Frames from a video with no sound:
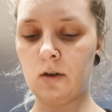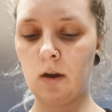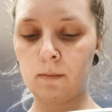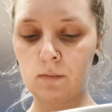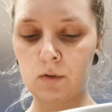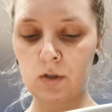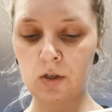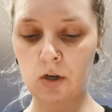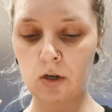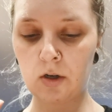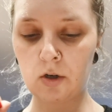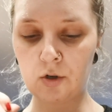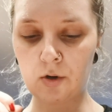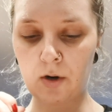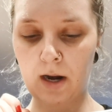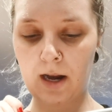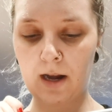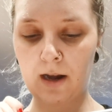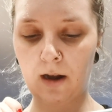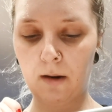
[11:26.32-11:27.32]
So I'm just going to
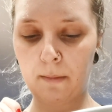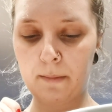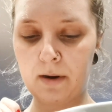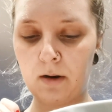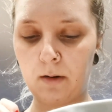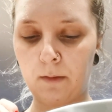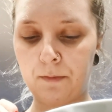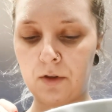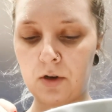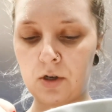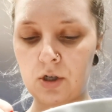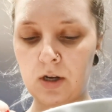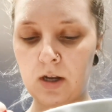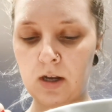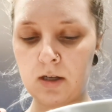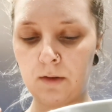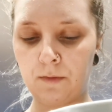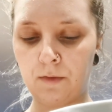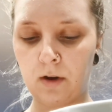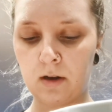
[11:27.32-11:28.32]
try a little bit of the
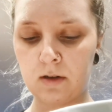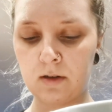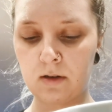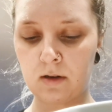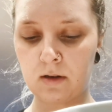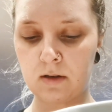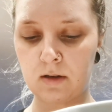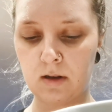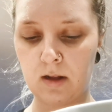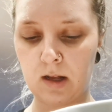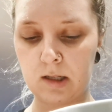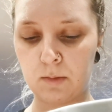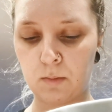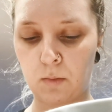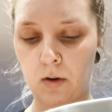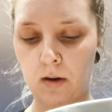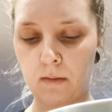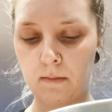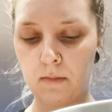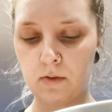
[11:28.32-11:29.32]
cheese first because that's
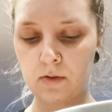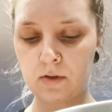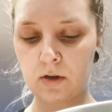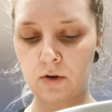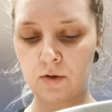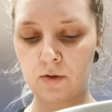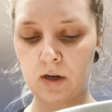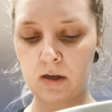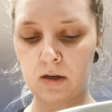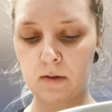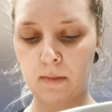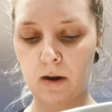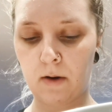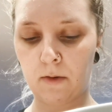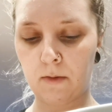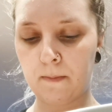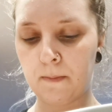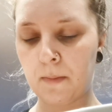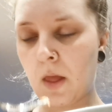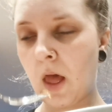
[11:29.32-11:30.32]
what I'm most intrigued
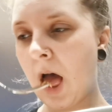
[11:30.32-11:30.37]
about.